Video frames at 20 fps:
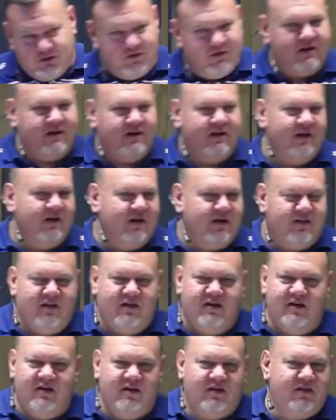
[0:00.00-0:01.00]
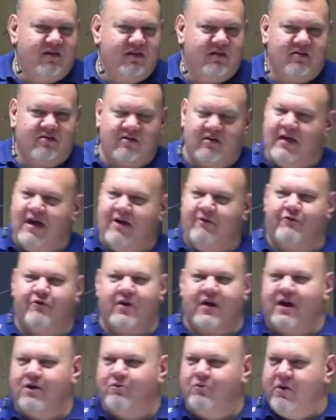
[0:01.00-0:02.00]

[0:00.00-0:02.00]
the, the, the, South Africa.